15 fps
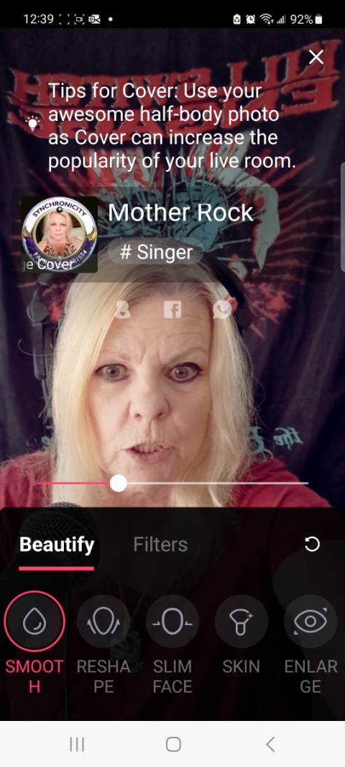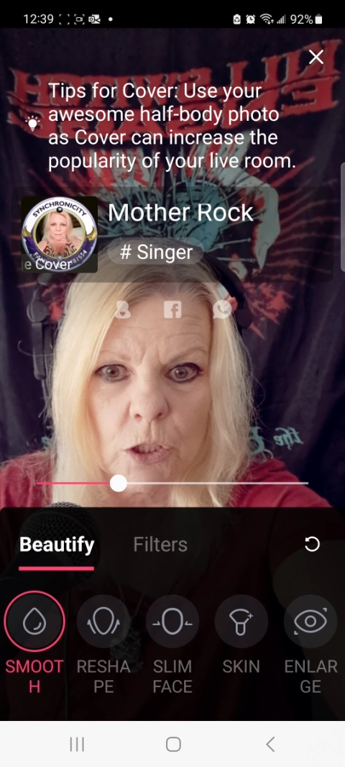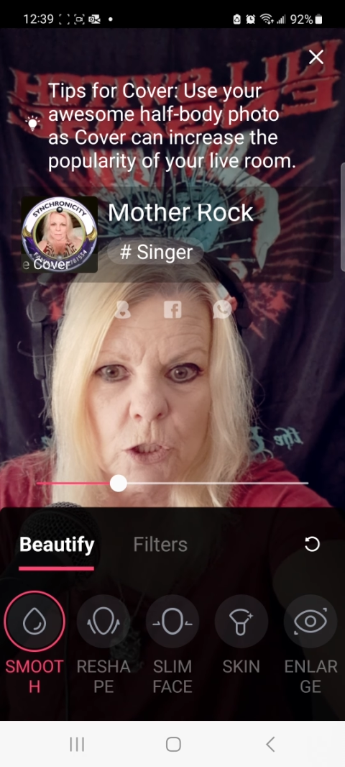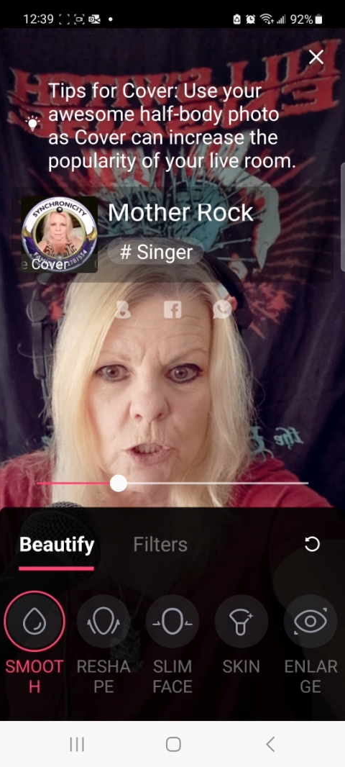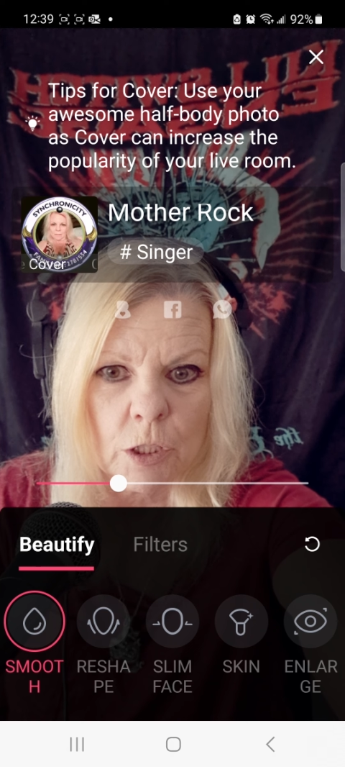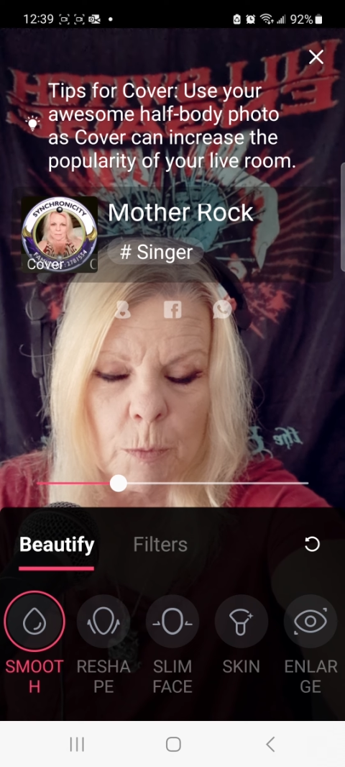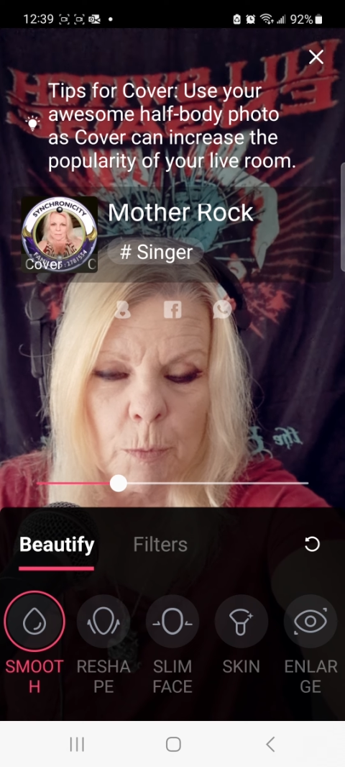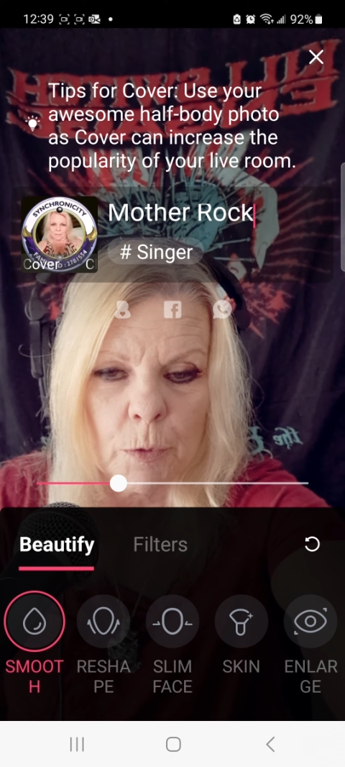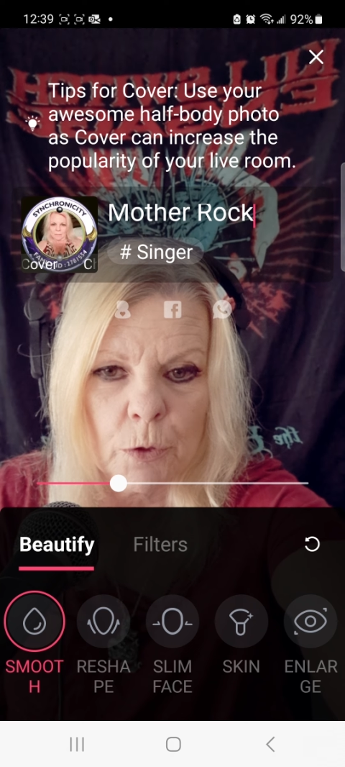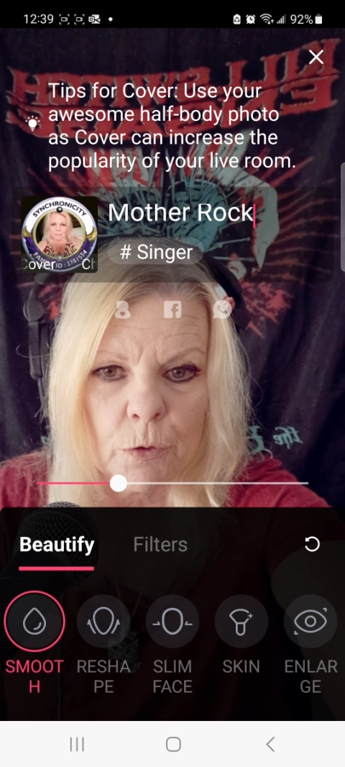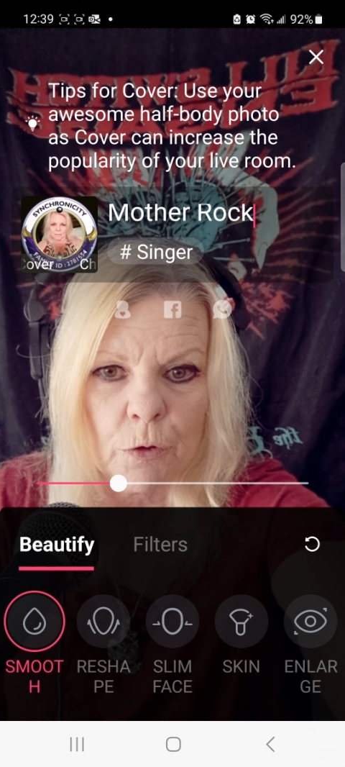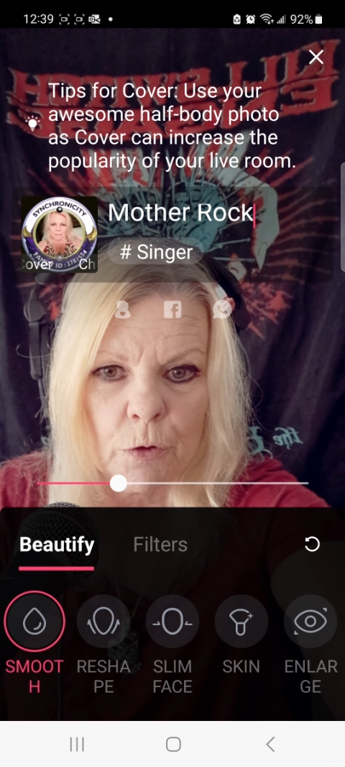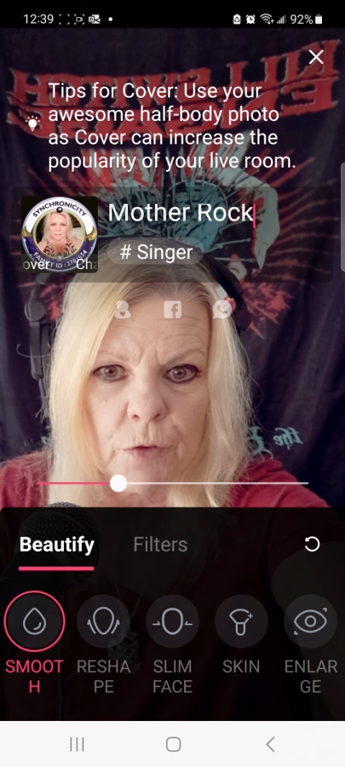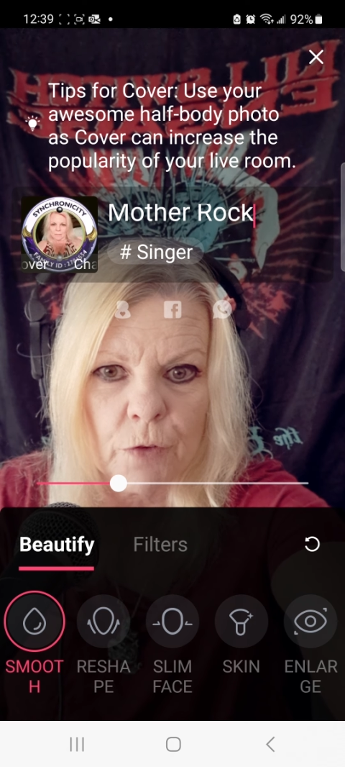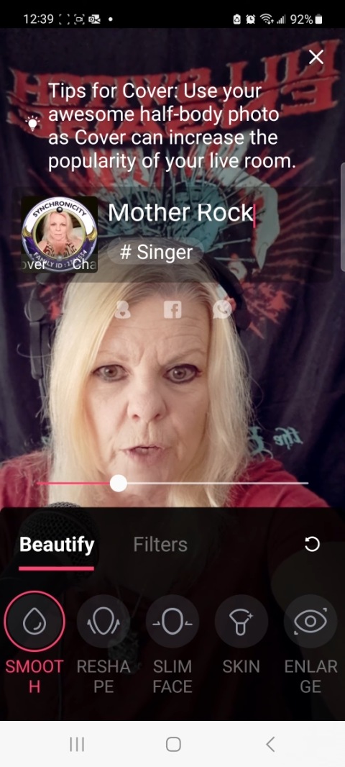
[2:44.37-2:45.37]
smooth your
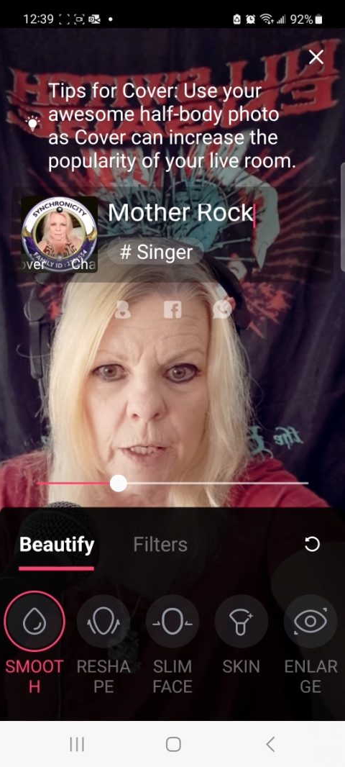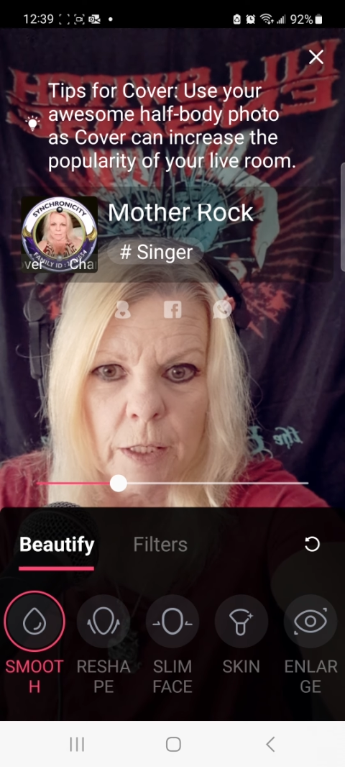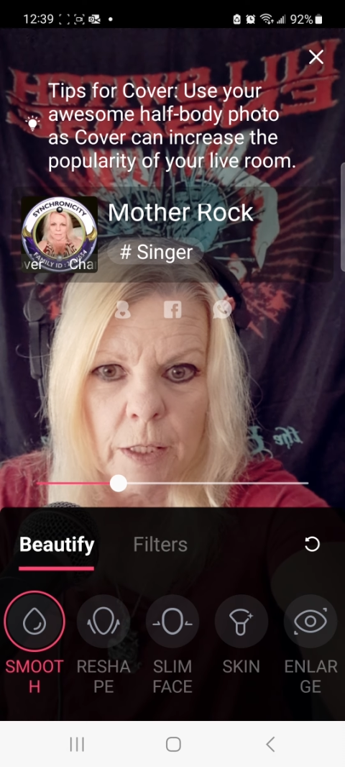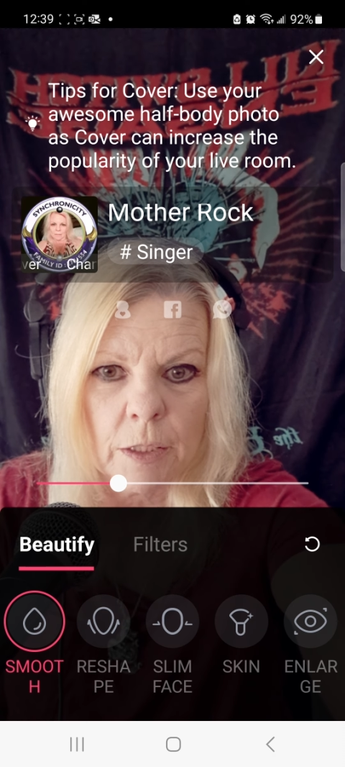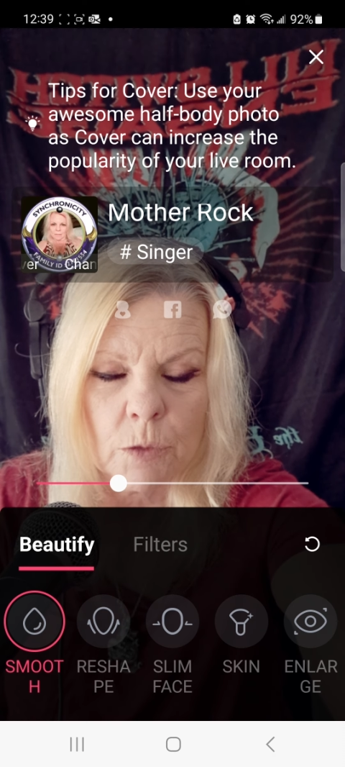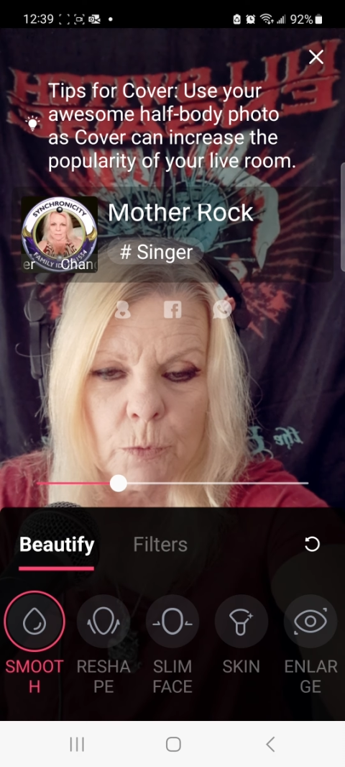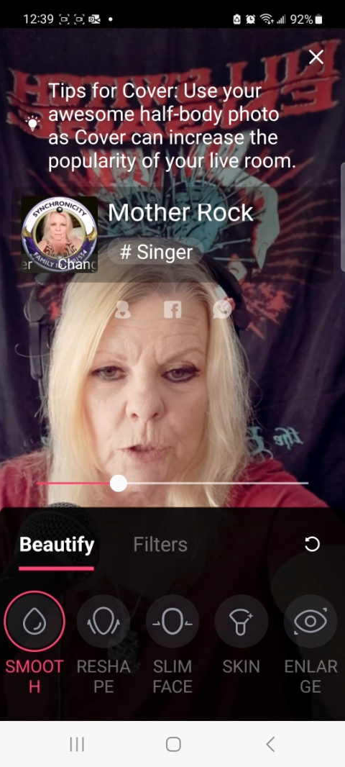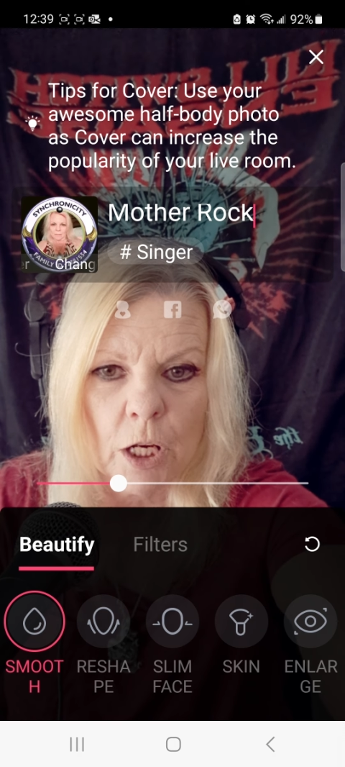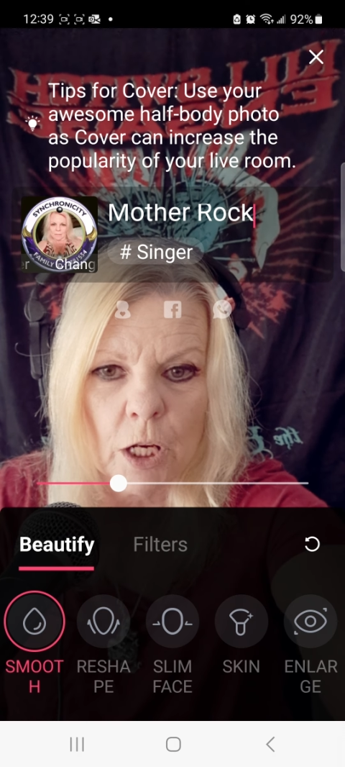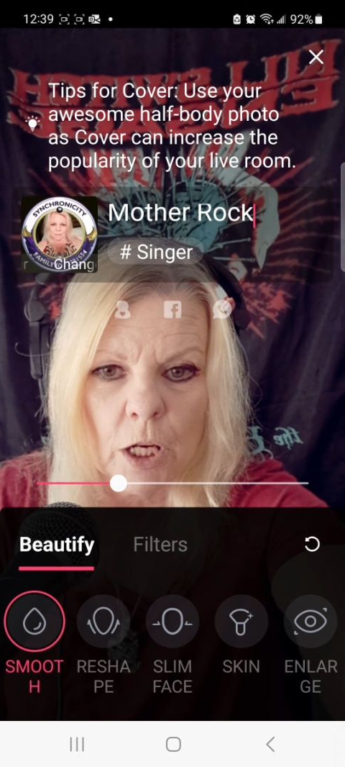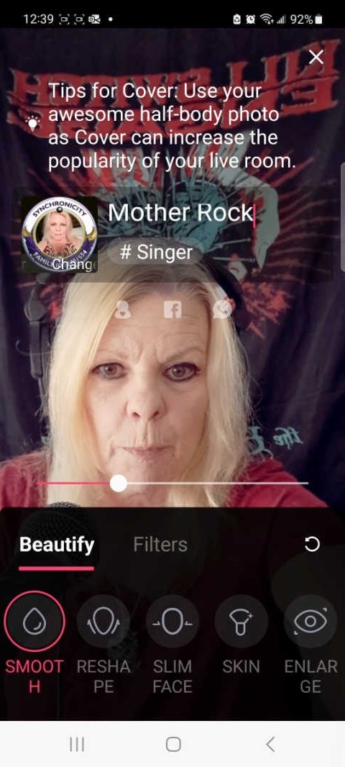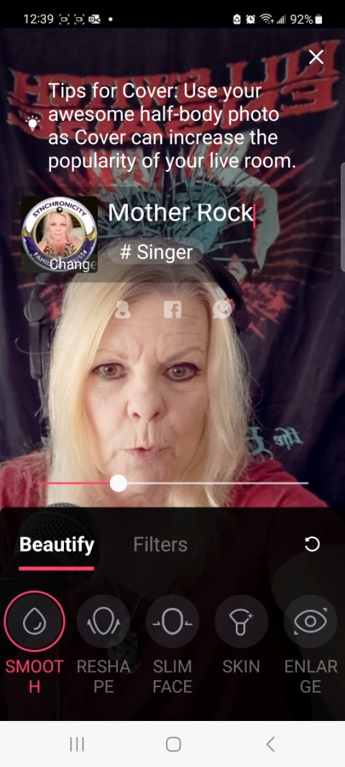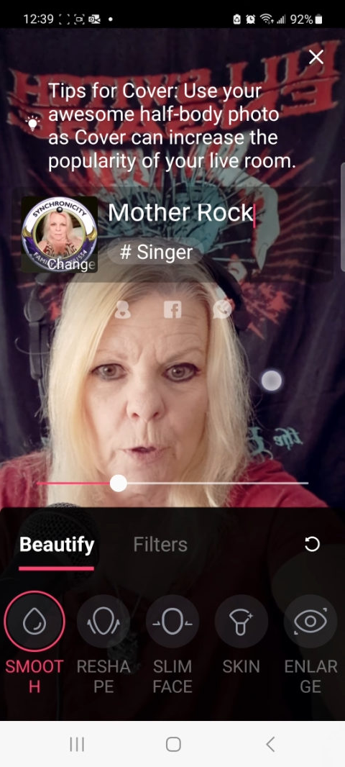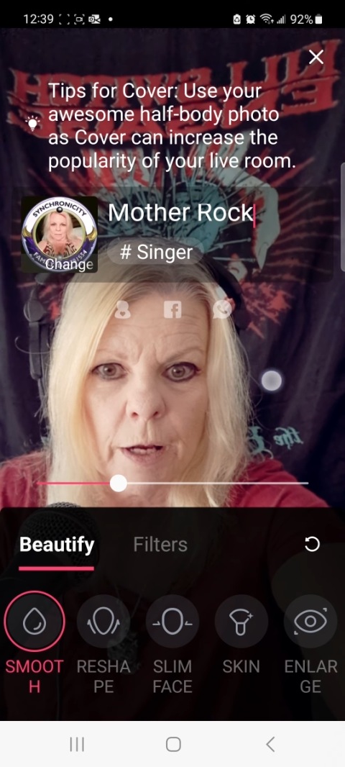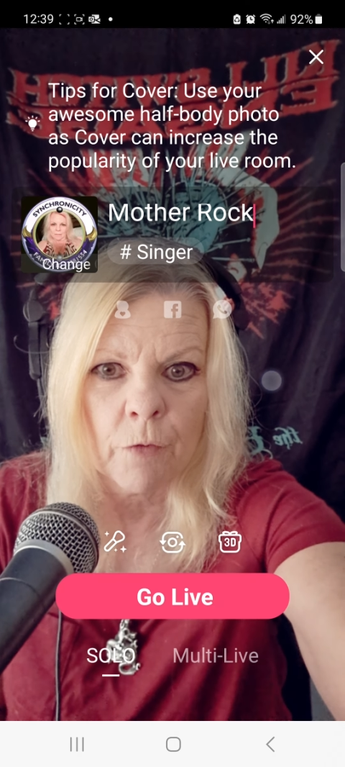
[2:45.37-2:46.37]
face, reshape,
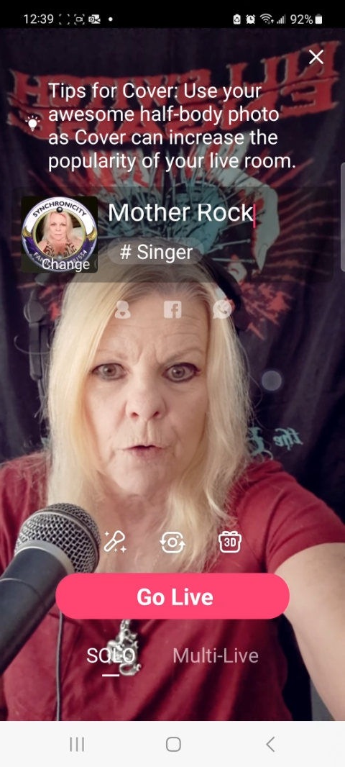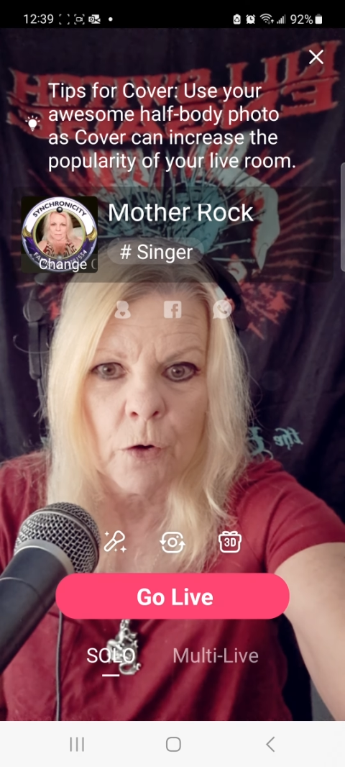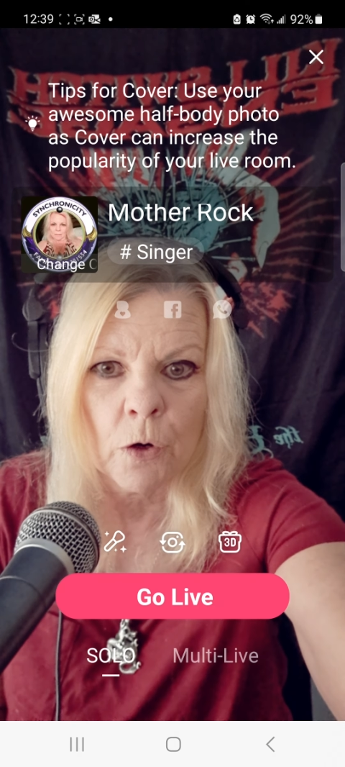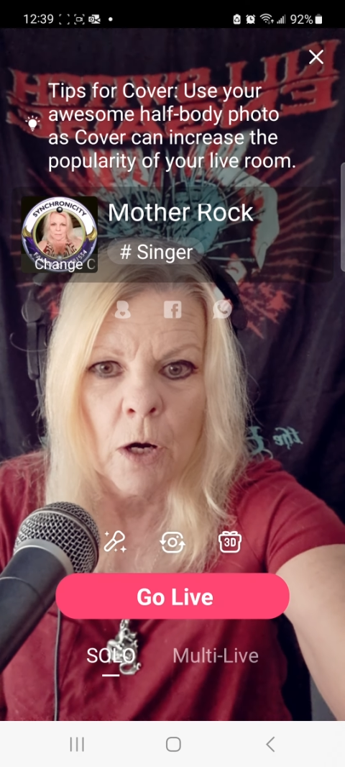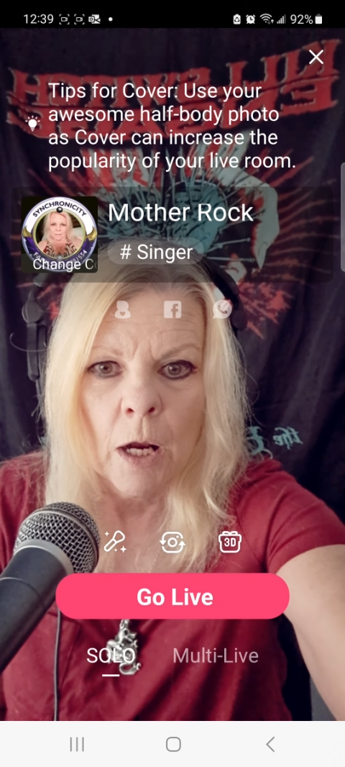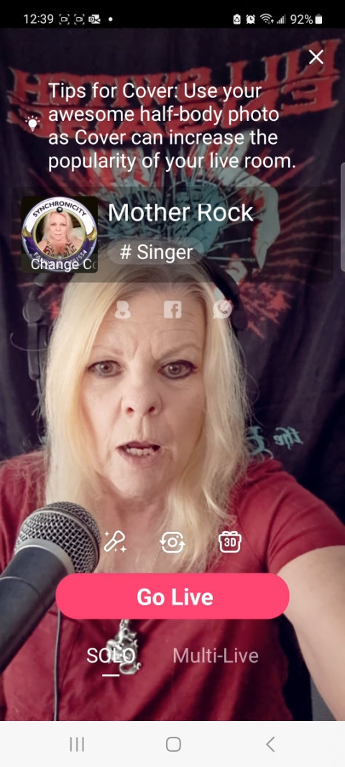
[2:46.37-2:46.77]
whatever.